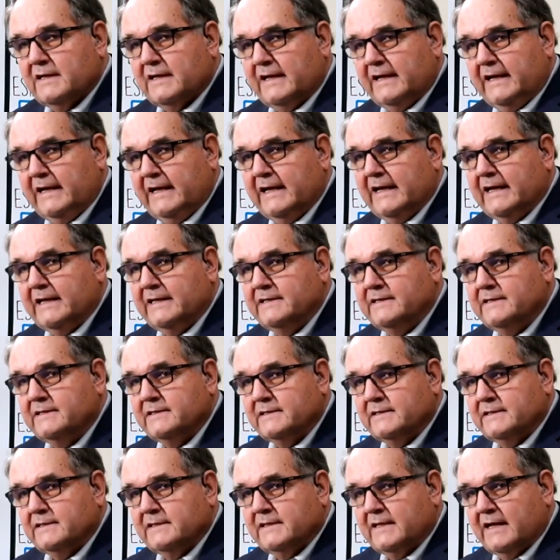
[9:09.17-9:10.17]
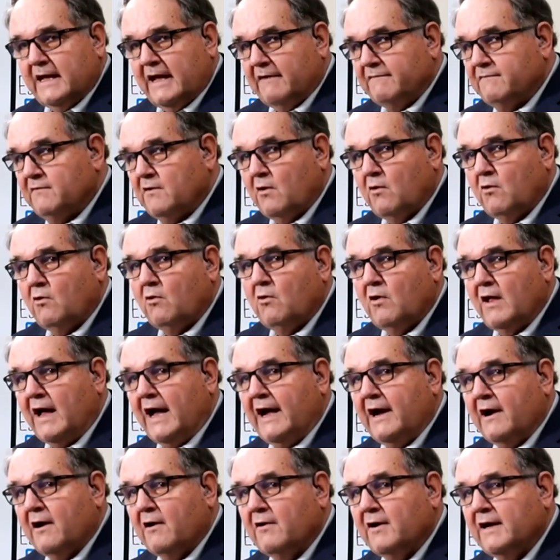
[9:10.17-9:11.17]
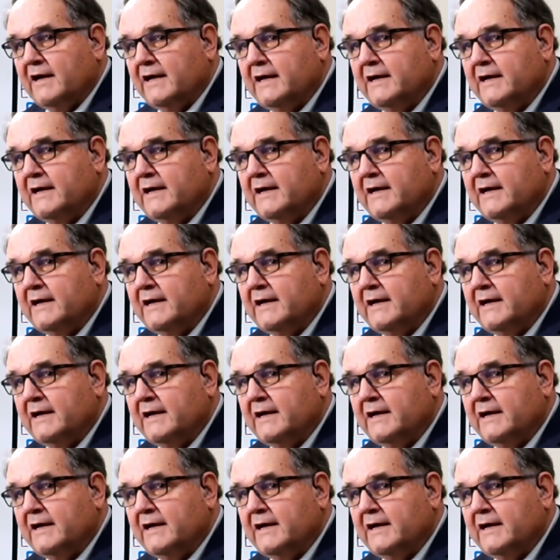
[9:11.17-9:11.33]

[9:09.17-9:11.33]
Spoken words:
and have the whole IRA